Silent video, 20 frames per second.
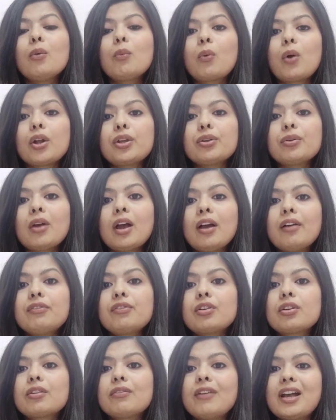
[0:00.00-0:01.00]
what you
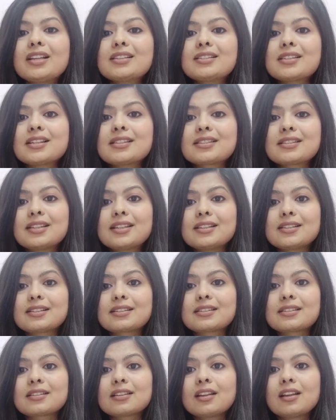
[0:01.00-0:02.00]
have to revise is
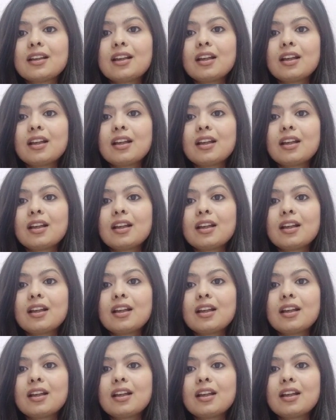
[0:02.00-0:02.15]
this,